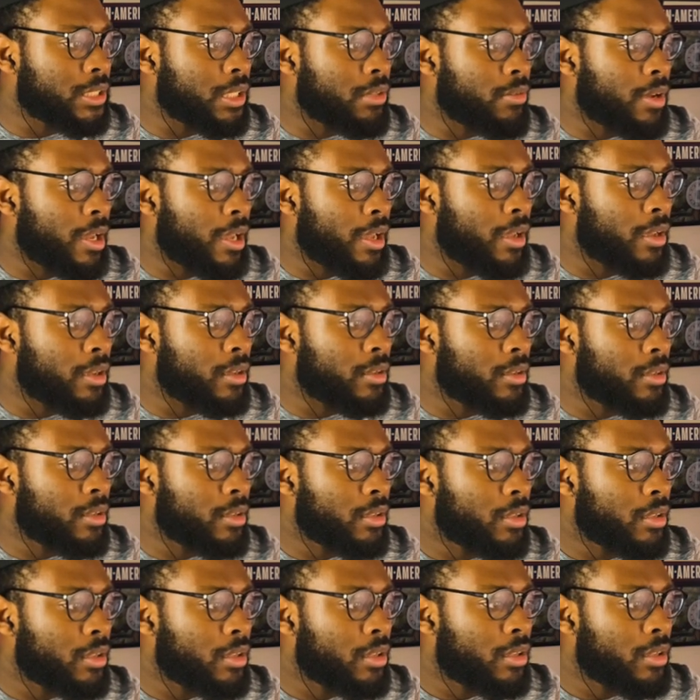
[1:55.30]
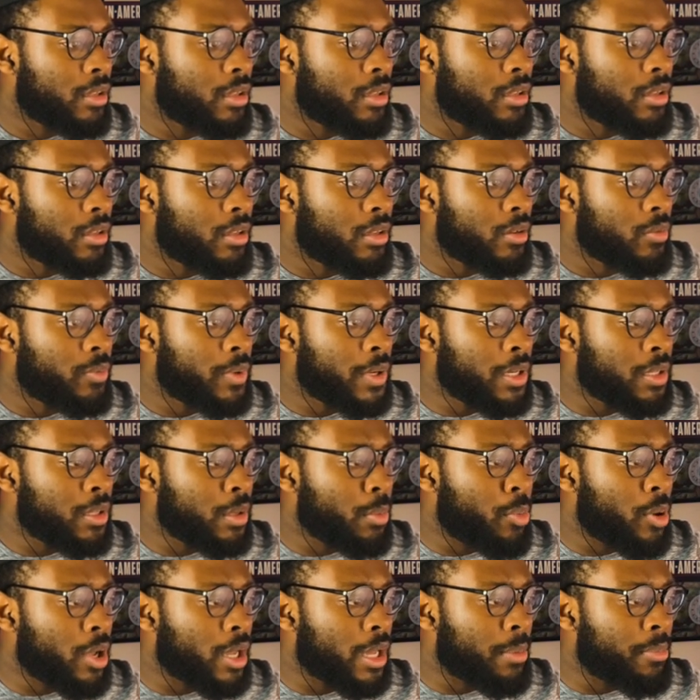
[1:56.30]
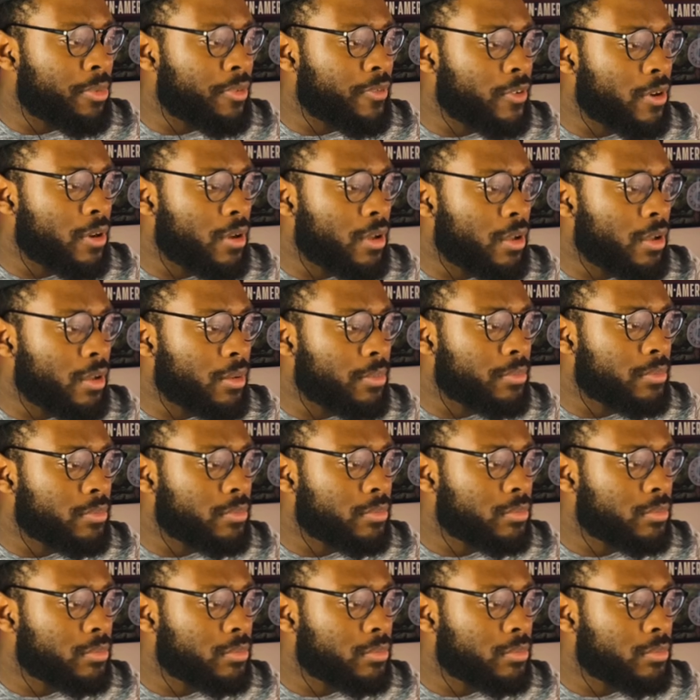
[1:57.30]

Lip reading: Okay. Where the little boy coming from?